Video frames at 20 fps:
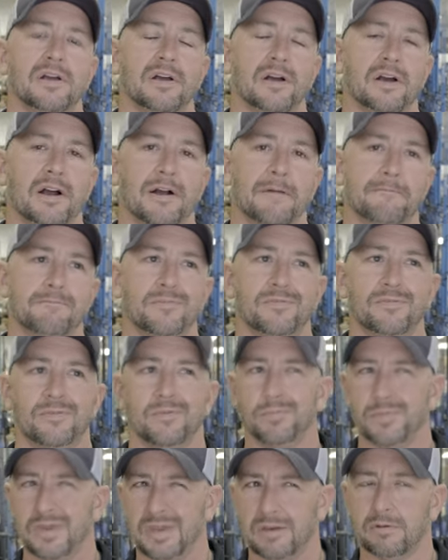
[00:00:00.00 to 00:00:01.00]
Um, for
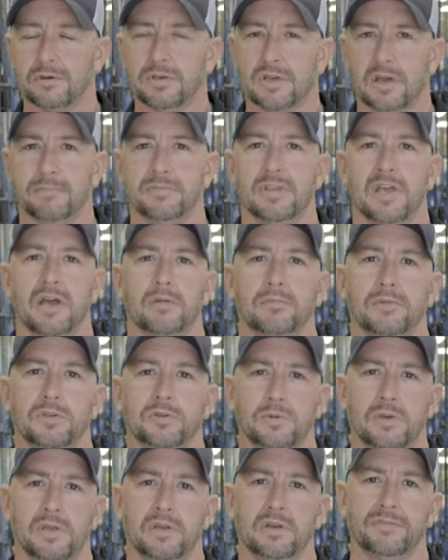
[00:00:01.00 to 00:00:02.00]
me, it would come down
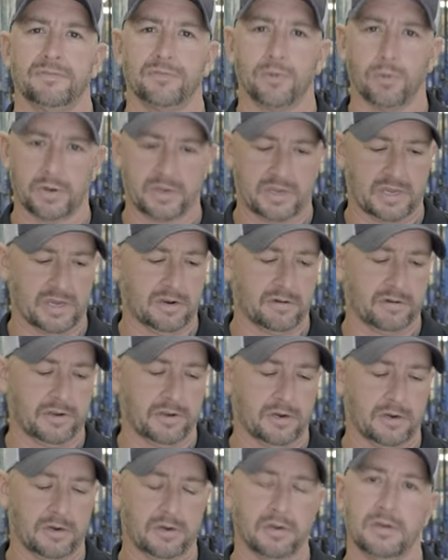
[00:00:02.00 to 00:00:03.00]
between a four
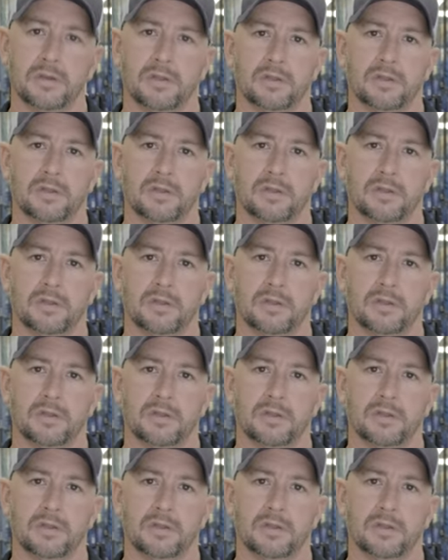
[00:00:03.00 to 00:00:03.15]
carrier